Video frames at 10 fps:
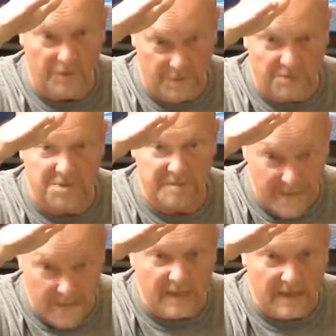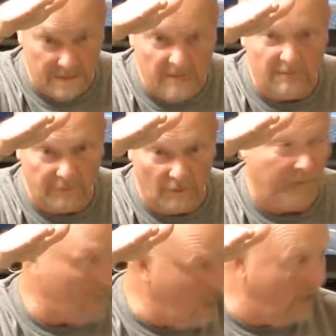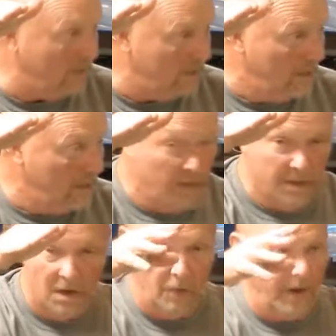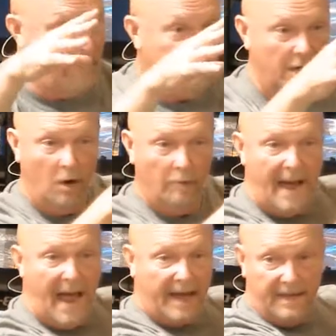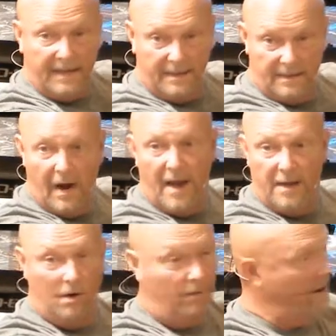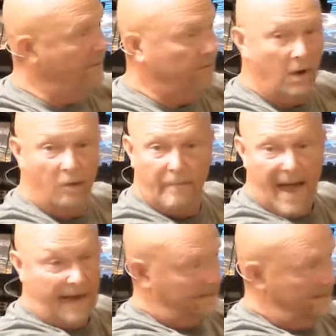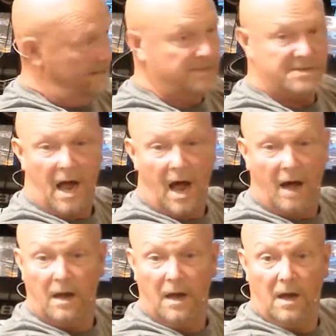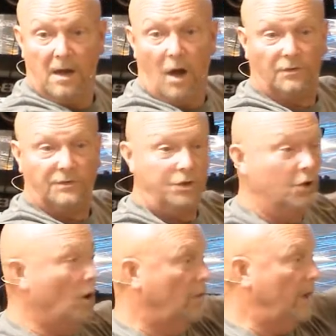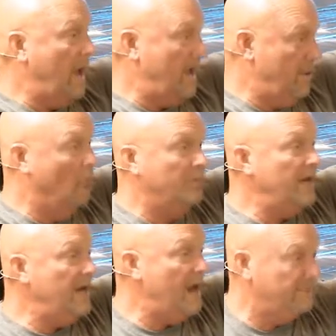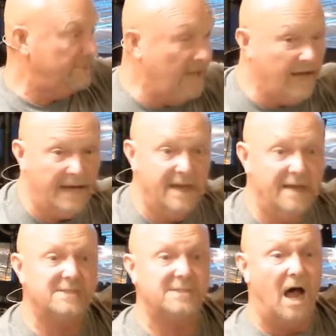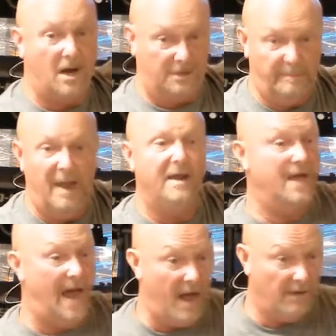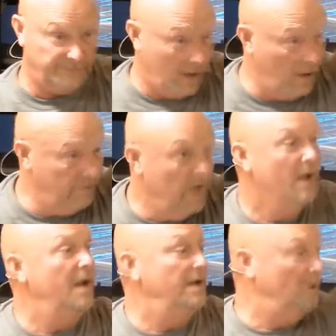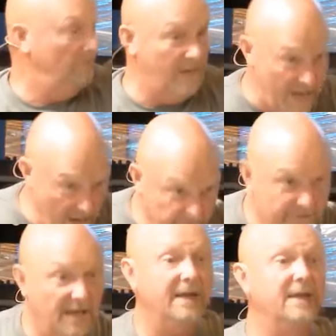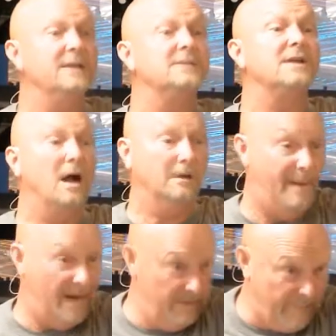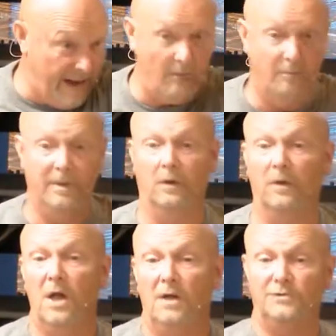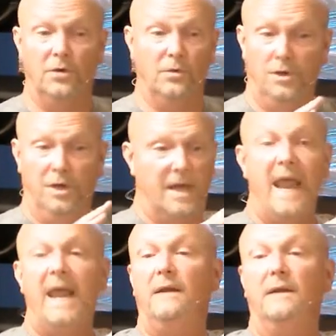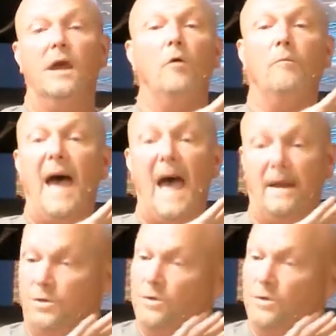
with your spending for the month. You don't ever go back and right, you don't ever go back to this sock because you're gonna you're gonna need everything in this sock to pay your house note, and you're gonna need everything in this sock to pay your power bill. So you can't go back